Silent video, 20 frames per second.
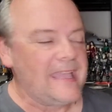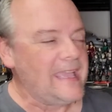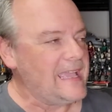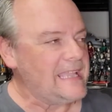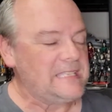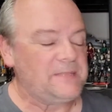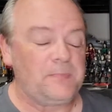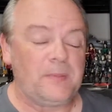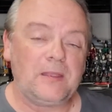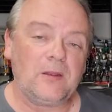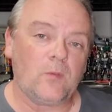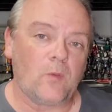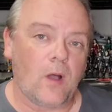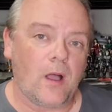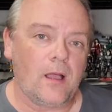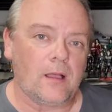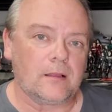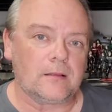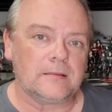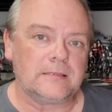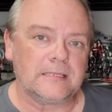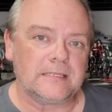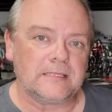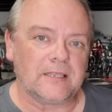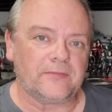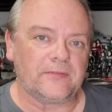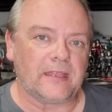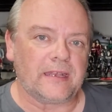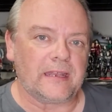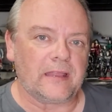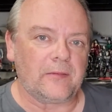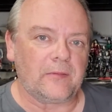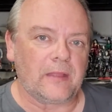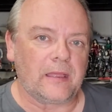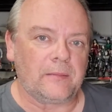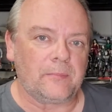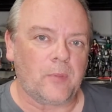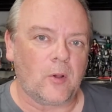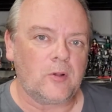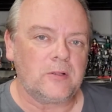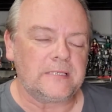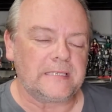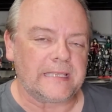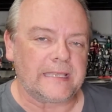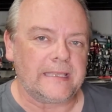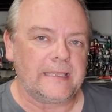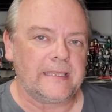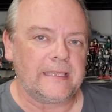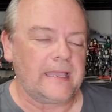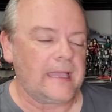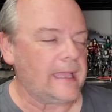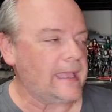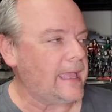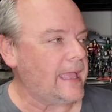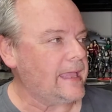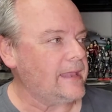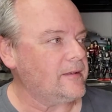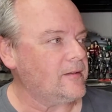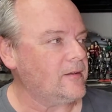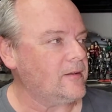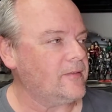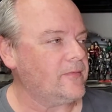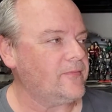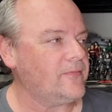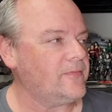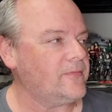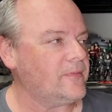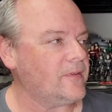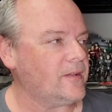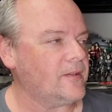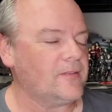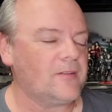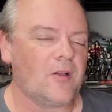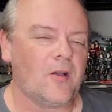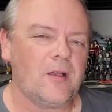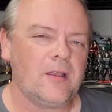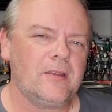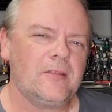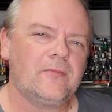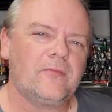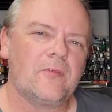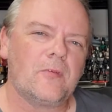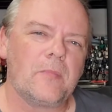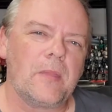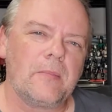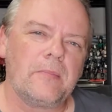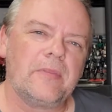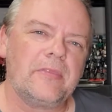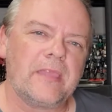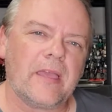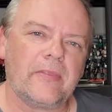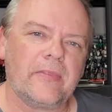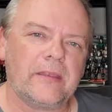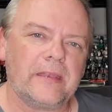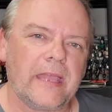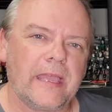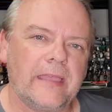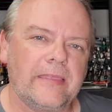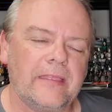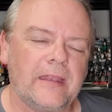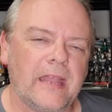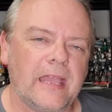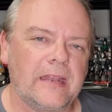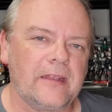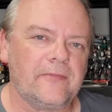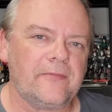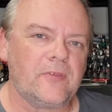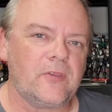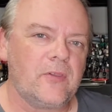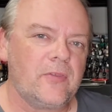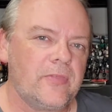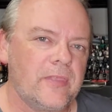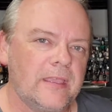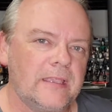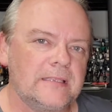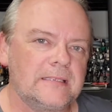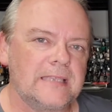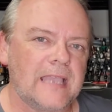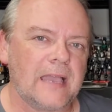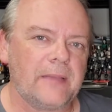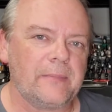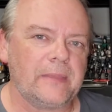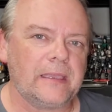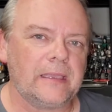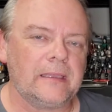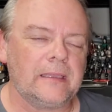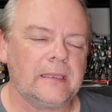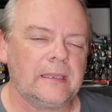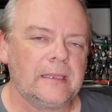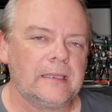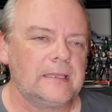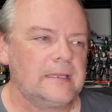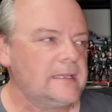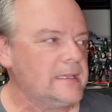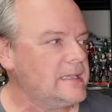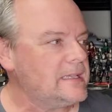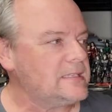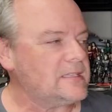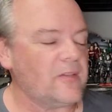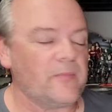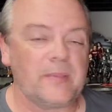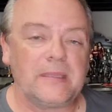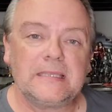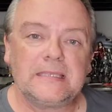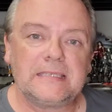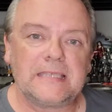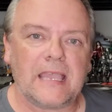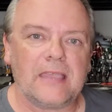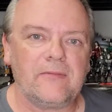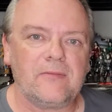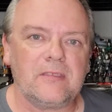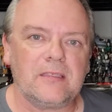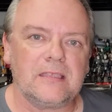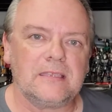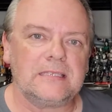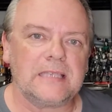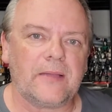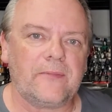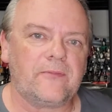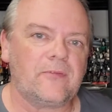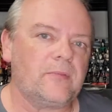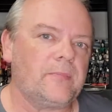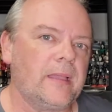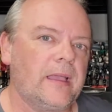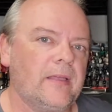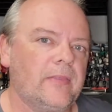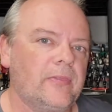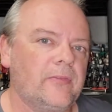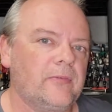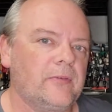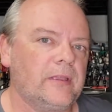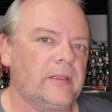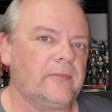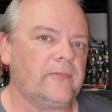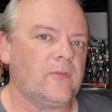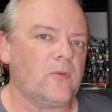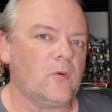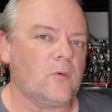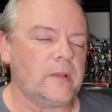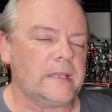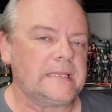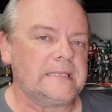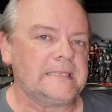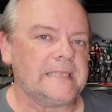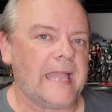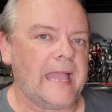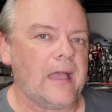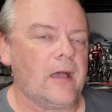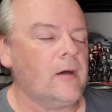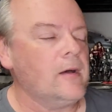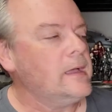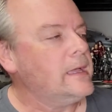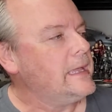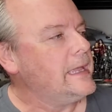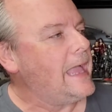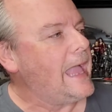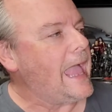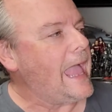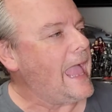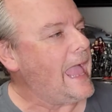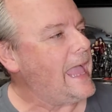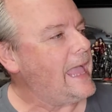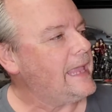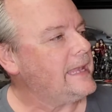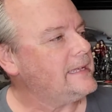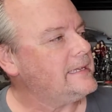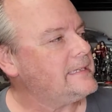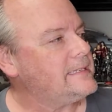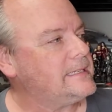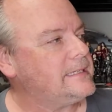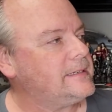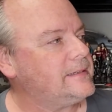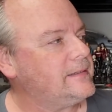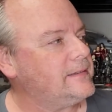It's been a while since I've done an unboxing, and I kind of remembered the other day that I had a few things coming, so I've been saving these up for about 3-4 weeks now, and